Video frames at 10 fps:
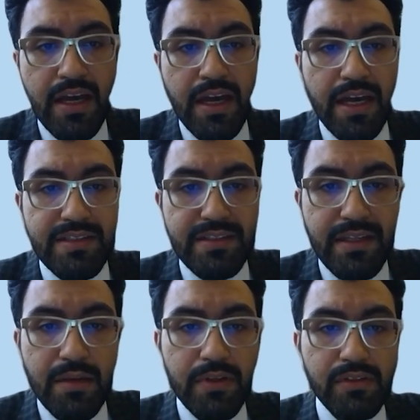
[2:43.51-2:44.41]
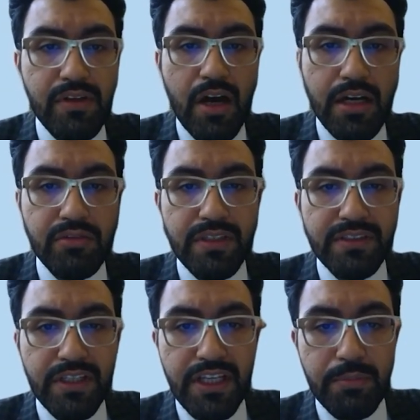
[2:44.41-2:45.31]
a stable, congruent
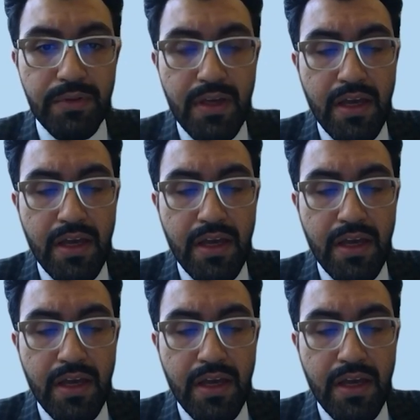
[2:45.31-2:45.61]
hip